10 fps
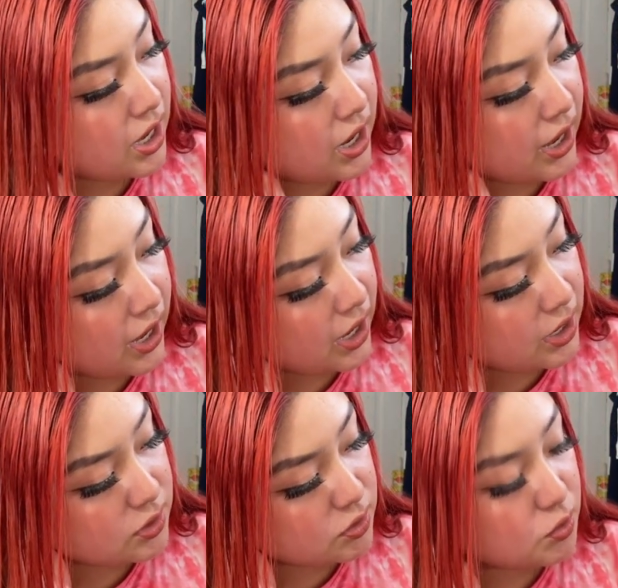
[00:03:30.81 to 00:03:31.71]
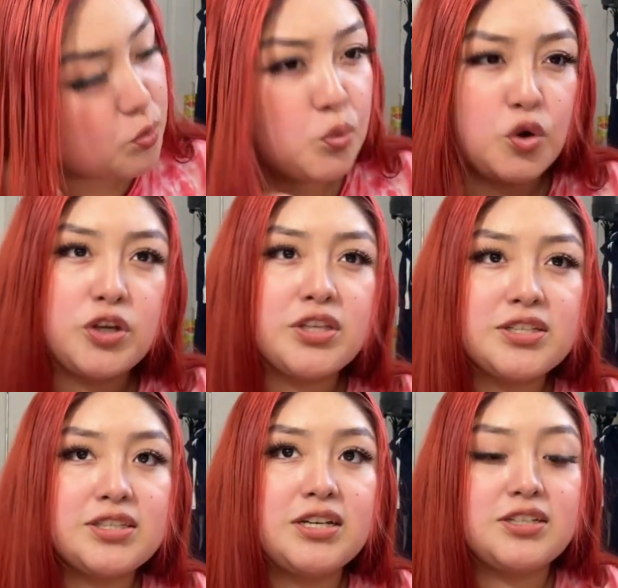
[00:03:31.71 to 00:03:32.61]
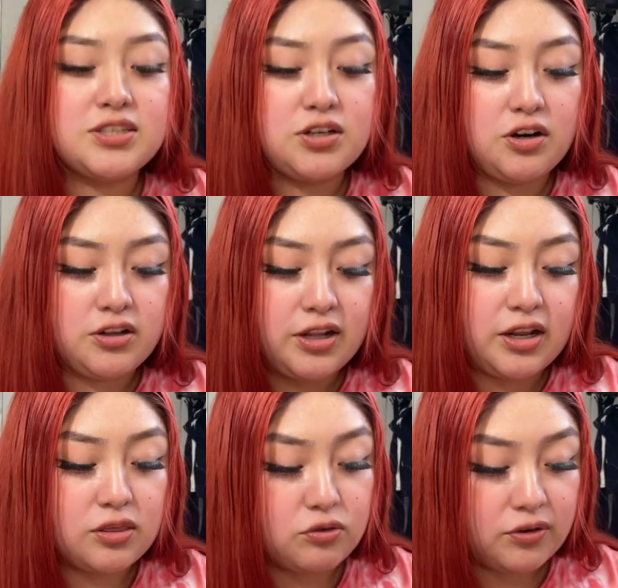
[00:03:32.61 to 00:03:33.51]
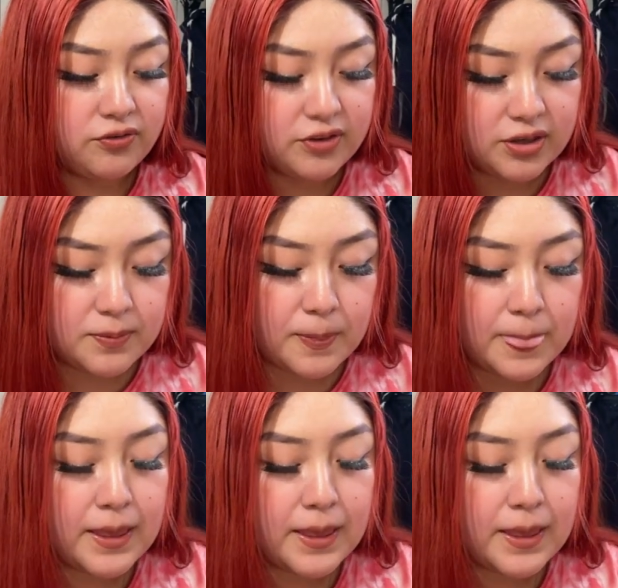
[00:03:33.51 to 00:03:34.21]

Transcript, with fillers: I had worn this like skirt that I thrifted.